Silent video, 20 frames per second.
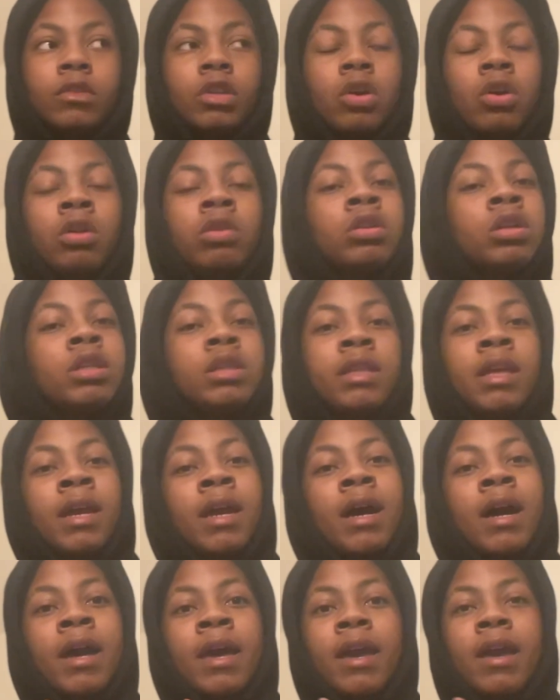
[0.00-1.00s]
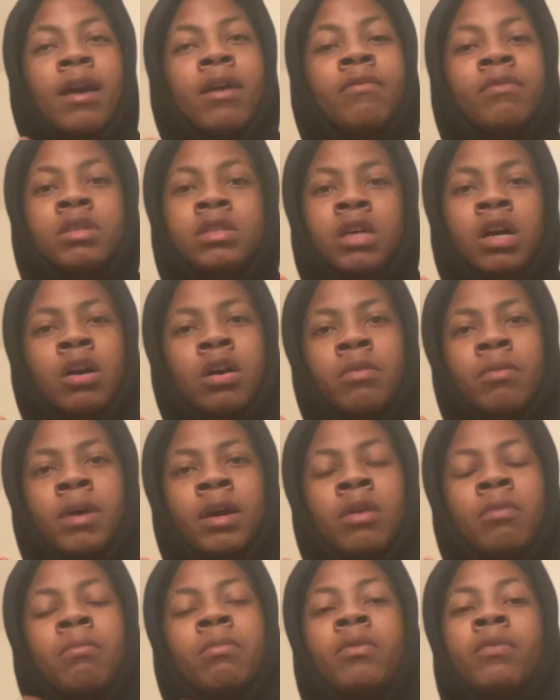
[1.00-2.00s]
Only thing I ever talk
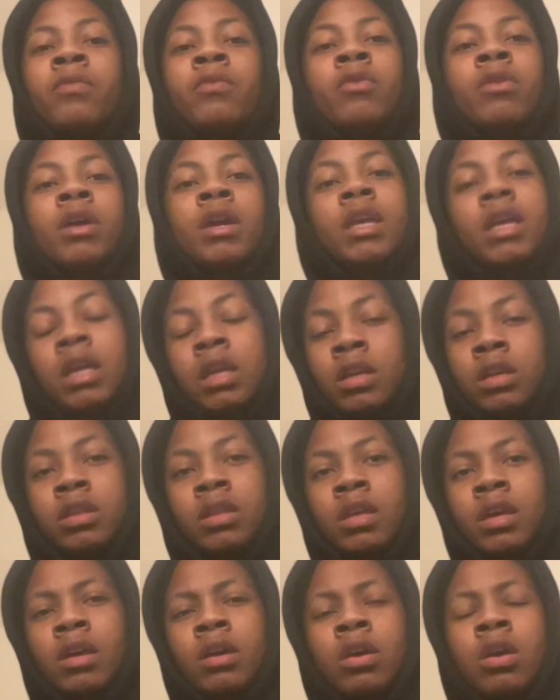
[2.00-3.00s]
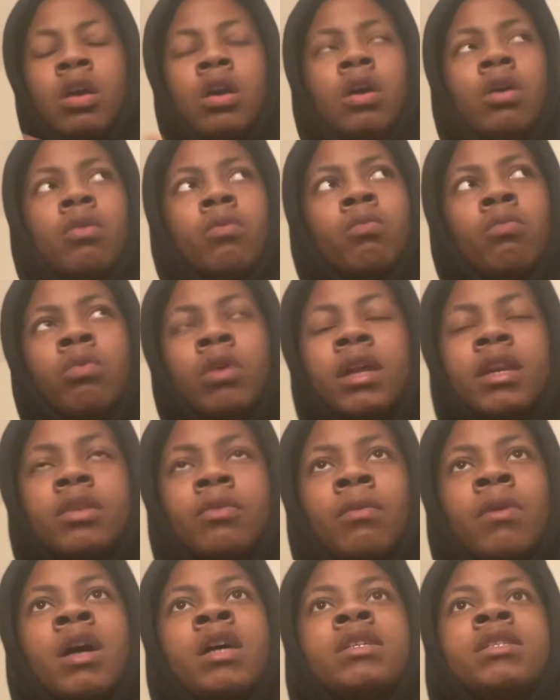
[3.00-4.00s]
about before anything, what
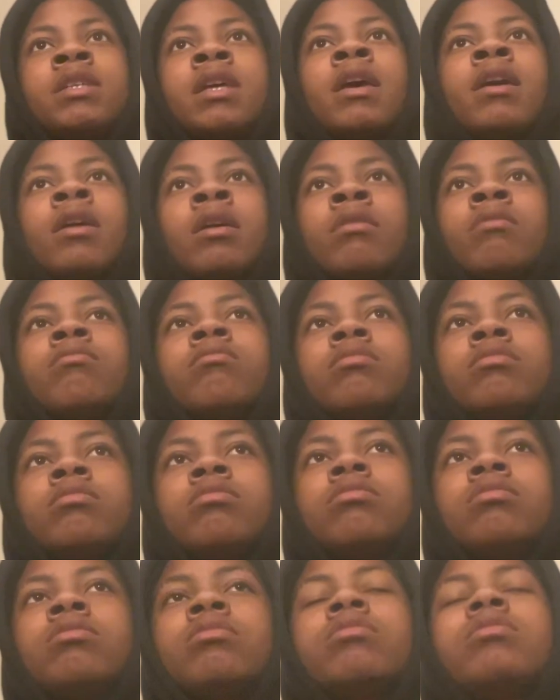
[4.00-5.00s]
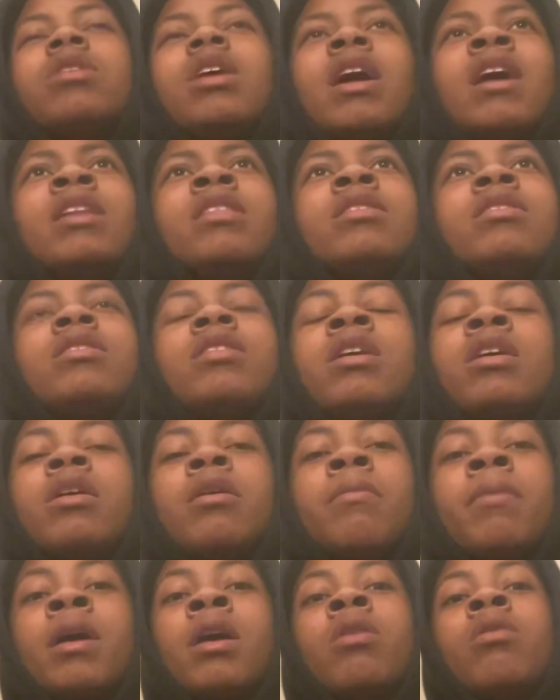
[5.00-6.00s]
do I say? I think
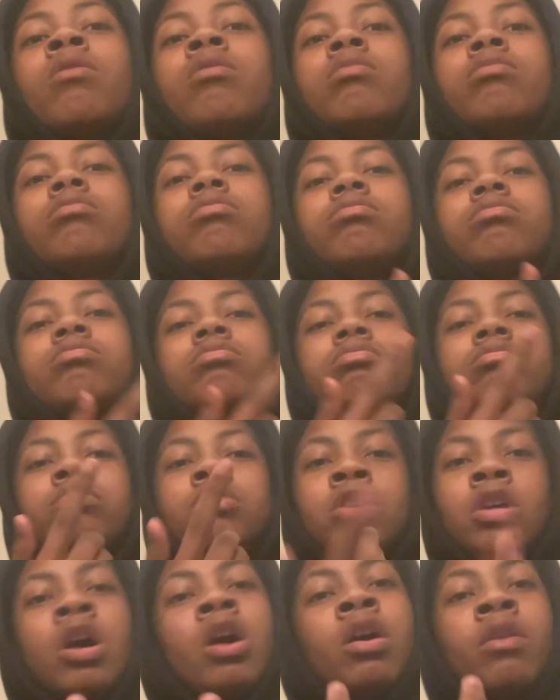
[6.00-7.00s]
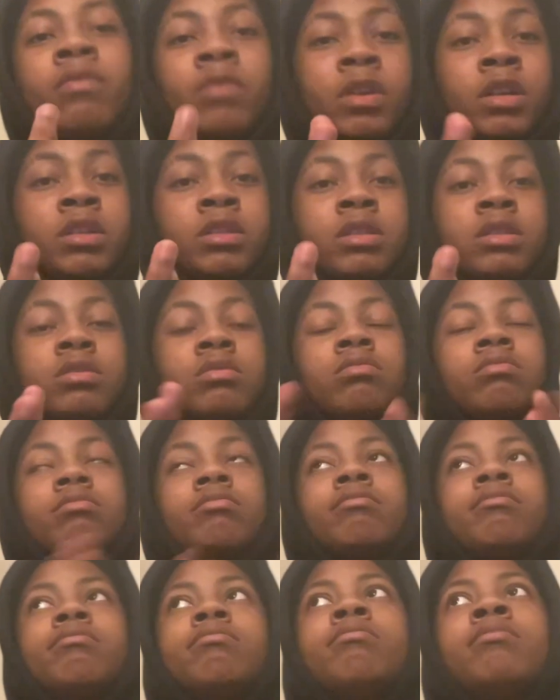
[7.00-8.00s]
about y'all first,
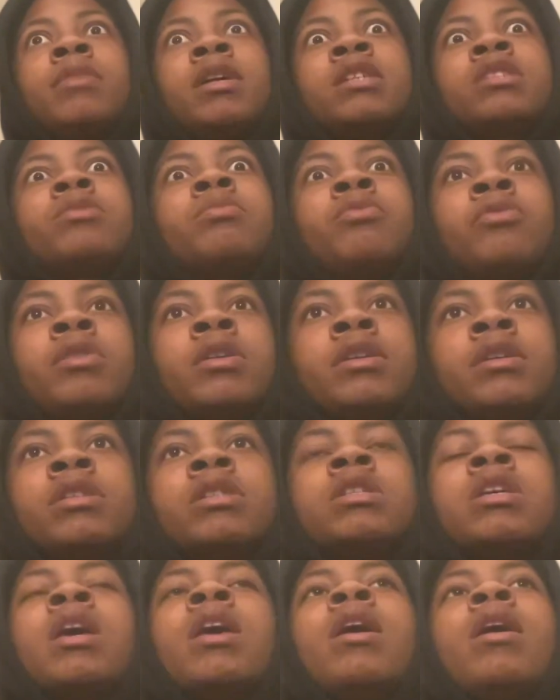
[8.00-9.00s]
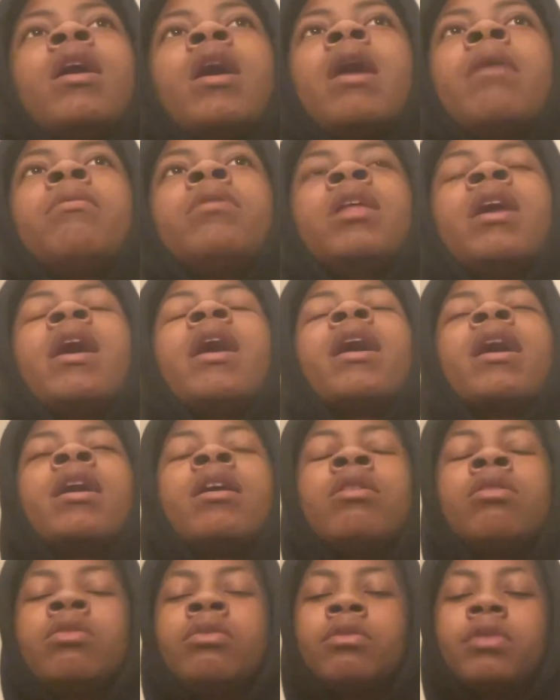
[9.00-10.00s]
my supporters. I be like, I
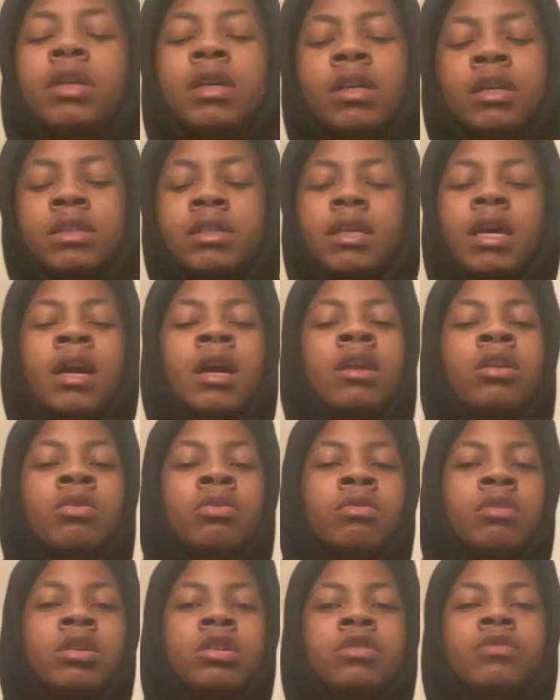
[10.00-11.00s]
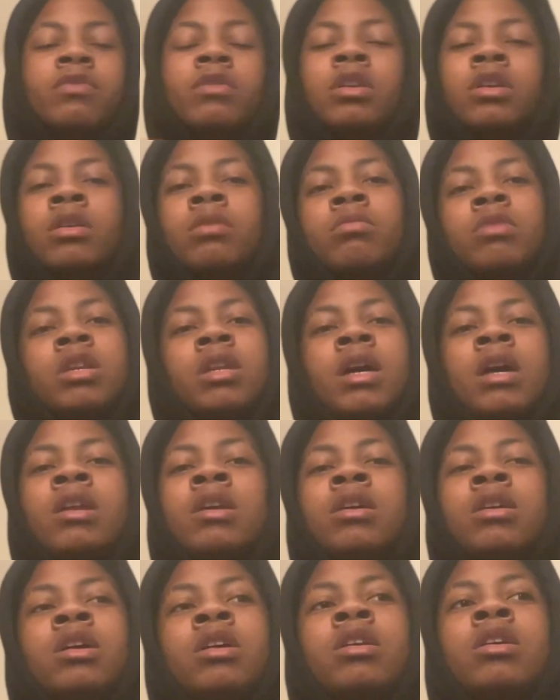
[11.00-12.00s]
gotta do this, I gotta do this for them, da
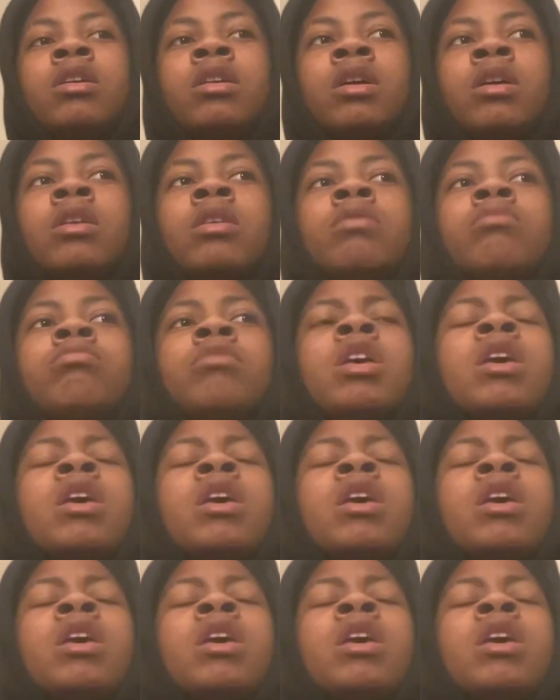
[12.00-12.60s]
da da da da.